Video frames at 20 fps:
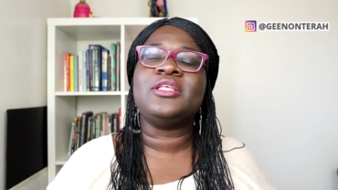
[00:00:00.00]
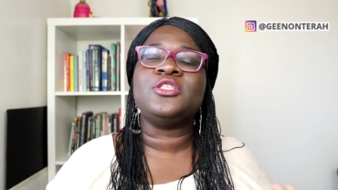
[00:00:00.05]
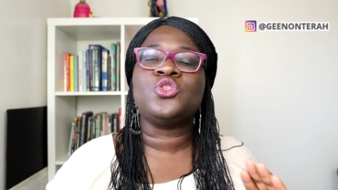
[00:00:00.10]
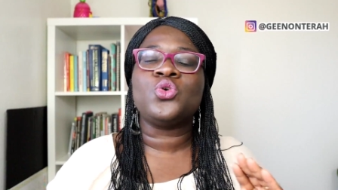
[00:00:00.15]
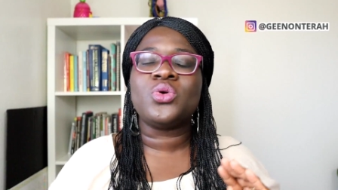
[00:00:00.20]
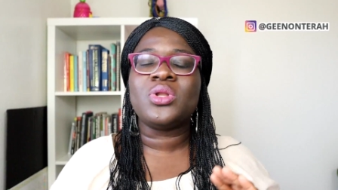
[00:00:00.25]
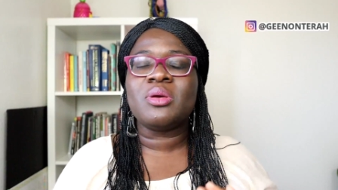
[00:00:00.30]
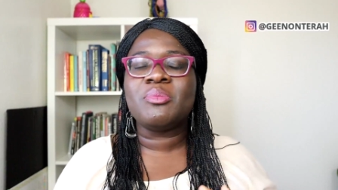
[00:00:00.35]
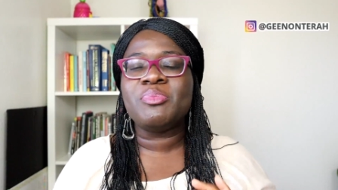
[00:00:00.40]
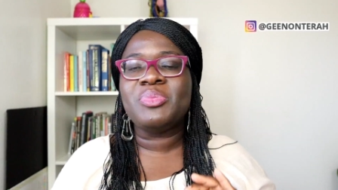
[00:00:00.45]
it's
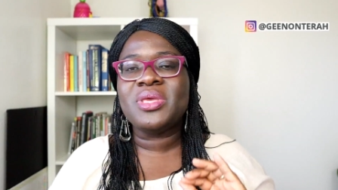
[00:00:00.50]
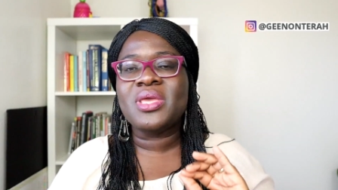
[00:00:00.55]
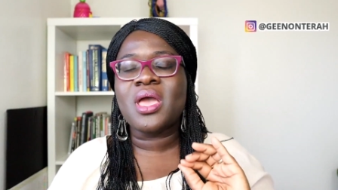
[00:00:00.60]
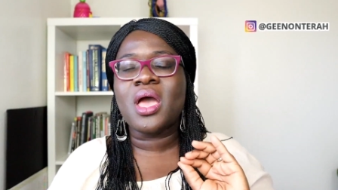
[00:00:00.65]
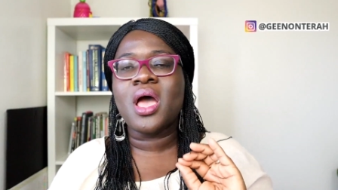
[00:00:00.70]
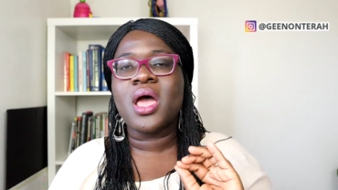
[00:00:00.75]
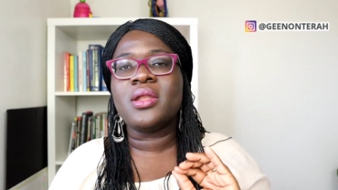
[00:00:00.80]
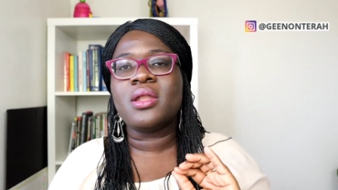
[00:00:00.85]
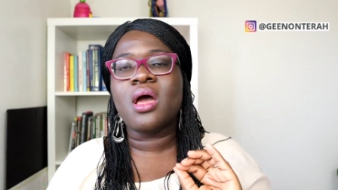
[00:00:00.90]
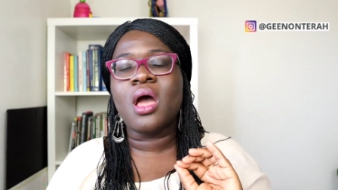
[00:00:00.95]
going to be
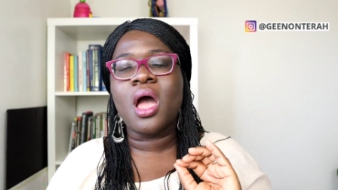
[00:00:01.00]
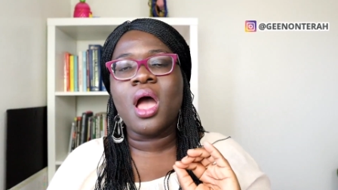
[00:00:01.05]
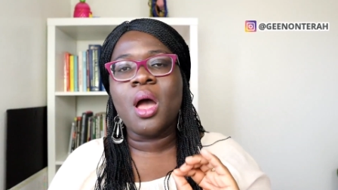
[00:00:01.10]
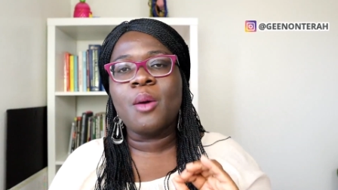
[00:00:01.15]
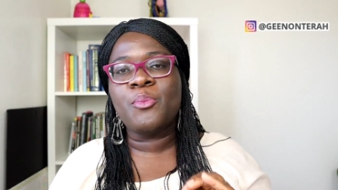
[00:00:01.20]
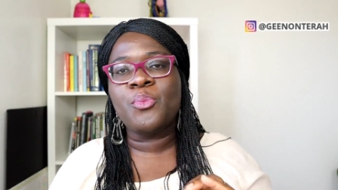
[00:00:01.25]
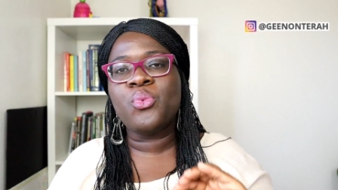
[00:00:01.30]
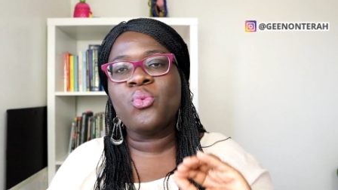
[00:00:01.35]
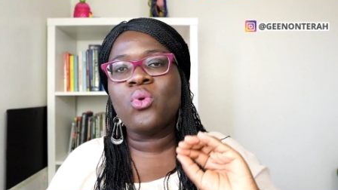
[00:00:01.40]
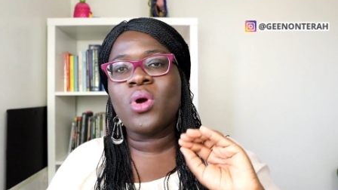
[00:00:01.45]
an
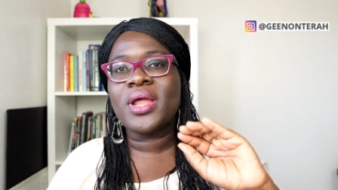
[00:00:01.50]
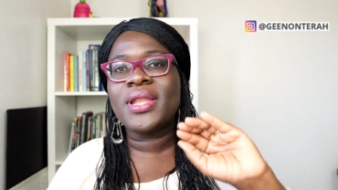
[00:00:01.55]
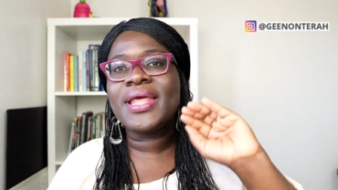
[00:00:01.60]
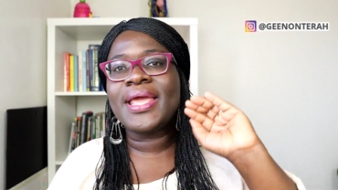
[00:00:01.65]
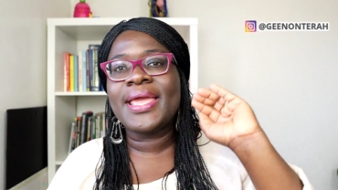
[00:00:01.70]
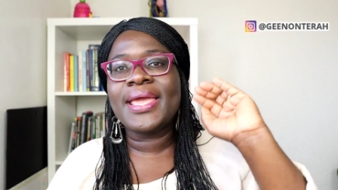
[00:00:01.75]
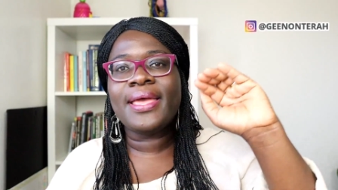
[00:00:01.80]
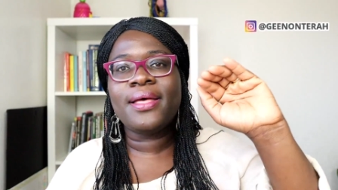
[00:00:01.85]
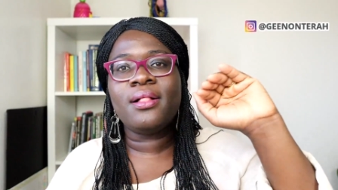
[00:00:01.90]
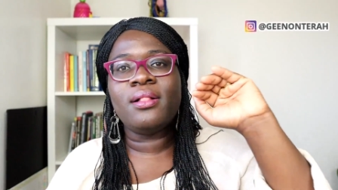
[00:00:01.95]
upward
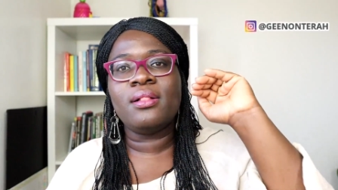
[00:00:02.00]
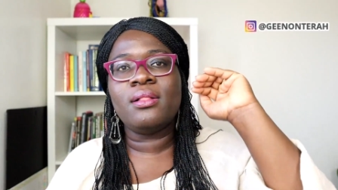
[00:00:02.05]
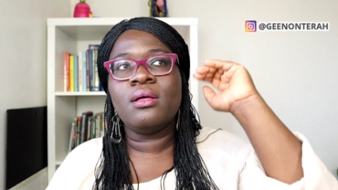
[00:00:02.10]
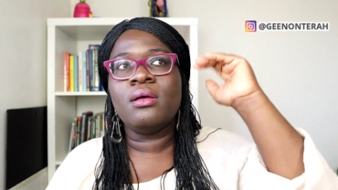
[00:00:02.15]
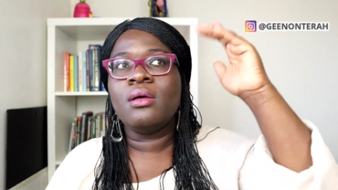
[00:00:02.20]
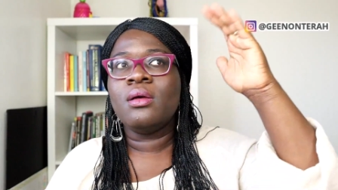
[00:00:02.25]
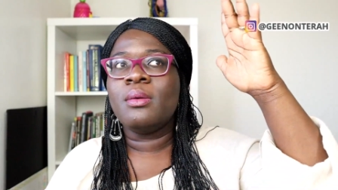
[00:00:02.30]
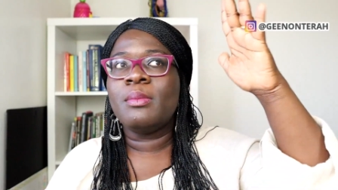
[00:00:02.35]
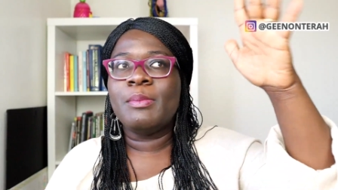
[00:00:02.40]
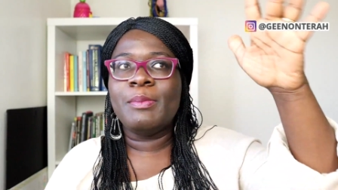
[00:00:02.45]
hill
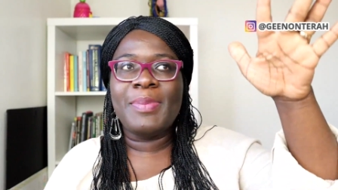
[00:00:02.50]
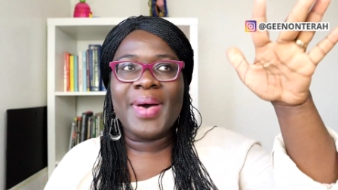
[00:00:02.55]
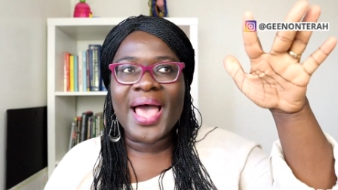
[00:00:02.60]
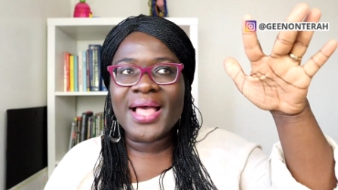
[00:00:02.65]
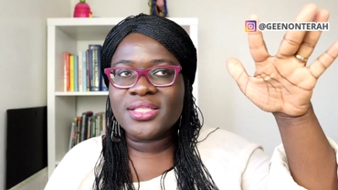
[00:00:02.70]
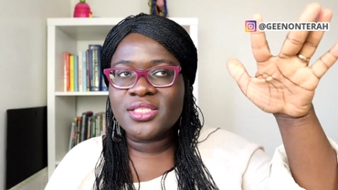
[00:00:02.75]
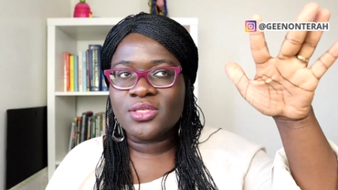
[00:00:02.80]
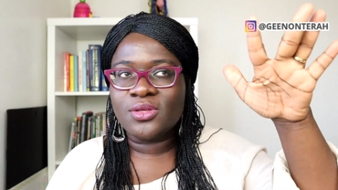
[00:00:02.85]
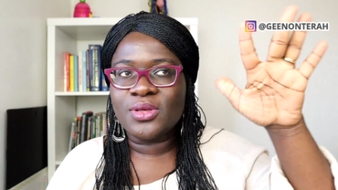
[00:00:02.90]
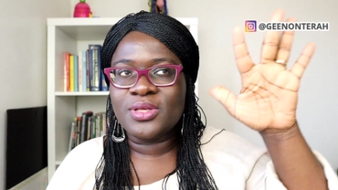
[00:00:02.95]

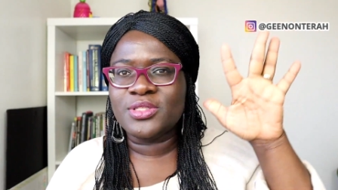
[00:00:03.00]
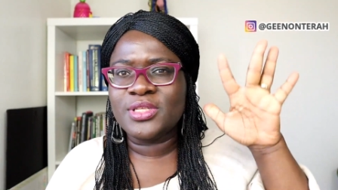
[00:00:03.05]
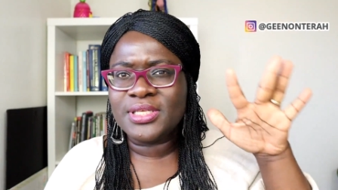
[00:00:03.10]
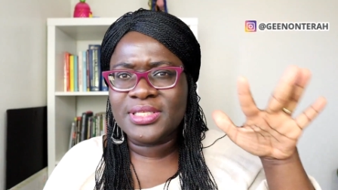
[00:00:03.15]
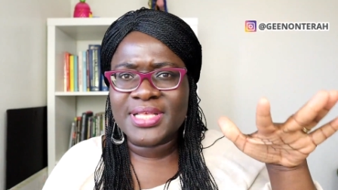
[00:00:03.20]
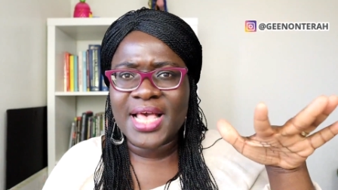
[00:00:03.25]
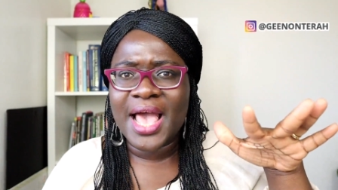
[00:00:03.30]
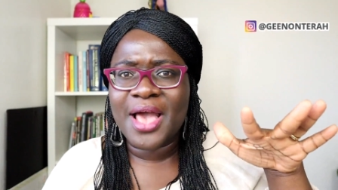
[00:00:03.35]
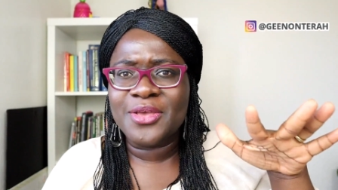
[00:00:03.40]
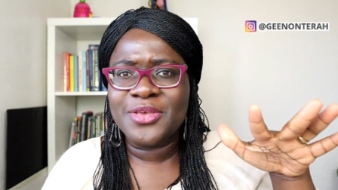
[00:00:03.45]
battle.
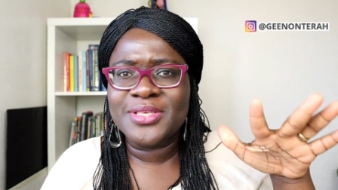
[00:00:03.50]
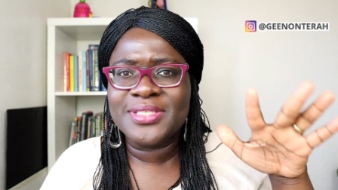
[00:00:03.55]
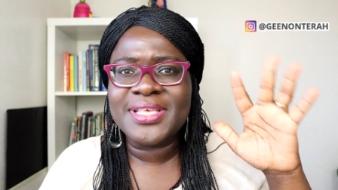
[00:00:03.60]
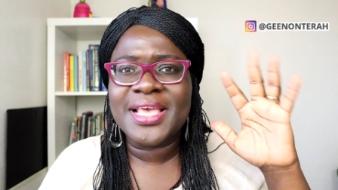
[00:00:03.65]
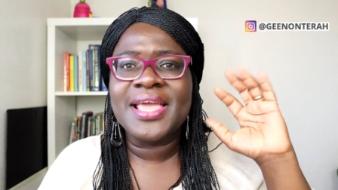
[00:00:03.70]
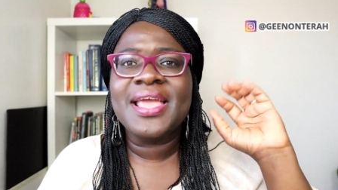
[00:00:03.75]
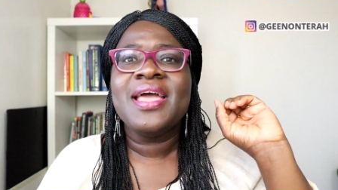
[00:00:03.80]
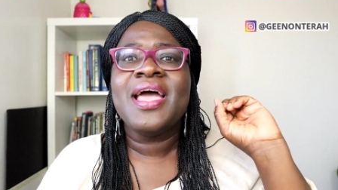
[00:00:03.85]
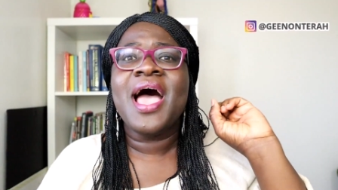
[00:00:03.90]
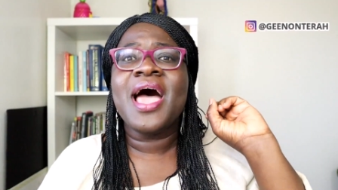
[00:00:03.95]
Is that how you
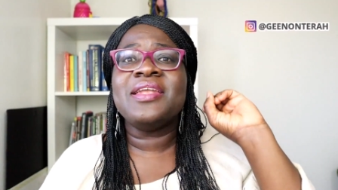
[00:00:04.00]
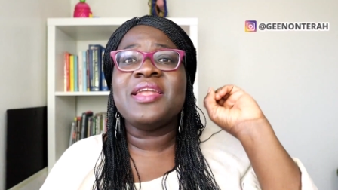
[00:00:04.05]
say it?